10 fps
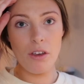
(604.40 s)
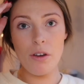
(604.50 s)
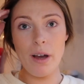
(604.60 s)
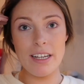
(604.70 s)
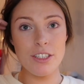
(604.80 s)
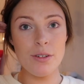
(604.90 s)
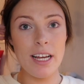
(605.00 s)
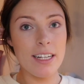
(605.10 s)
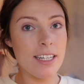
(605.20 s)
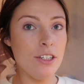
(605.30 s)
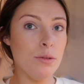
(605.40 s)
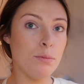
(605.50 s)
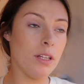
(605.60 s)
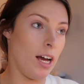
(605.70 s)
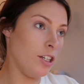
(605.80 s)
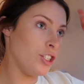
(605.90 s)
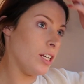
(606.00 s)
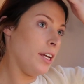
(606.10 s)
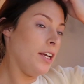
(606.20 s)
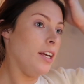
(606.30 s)
Okay, so next I do blush.
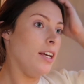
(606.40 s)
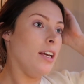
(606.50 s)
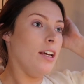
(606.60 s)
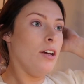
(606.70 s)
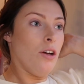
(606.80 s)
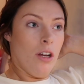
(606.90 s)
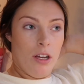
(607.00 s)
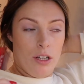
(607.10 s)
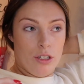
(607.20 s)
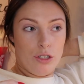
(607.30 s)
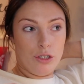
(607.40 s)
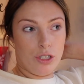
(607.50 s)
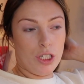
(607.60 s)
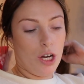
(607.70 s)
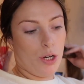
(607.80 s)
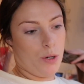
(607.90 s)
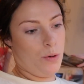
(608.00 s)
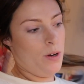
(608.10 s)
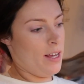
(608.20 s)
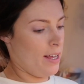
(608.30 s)

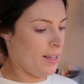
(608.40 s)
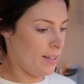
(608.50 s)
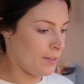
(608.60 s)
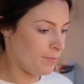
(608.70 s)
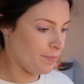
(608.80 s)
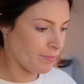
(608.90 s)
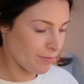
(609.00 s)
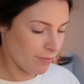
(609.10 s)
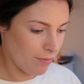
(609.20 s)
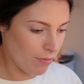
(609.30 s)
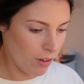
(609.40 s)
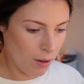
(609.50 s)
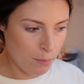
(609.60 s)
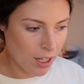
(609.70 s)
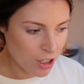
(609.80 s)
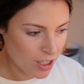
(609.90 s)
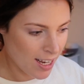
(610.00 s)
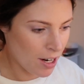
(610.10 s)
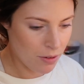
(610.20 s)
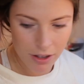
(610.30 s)
So blush is
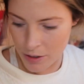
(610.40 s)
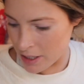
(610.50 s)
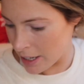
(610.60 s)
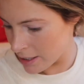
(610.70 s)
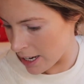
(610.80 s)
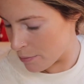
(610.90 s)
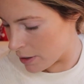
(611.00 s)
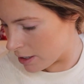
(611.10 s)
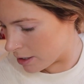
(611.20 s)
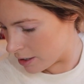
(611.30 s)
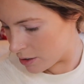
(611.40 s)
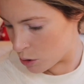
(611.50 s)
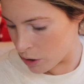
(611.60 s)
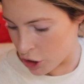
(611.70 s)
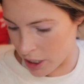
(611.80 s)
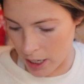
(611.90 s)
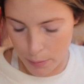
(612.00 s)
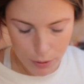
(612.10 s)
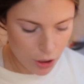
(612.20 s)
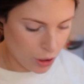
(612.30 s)
kind of one of those things I've been switching
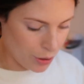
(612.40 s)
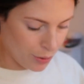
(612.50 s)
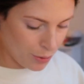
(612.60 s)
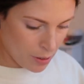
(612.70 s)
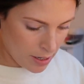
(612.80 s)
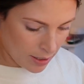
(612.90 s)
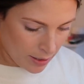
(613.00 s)
up to.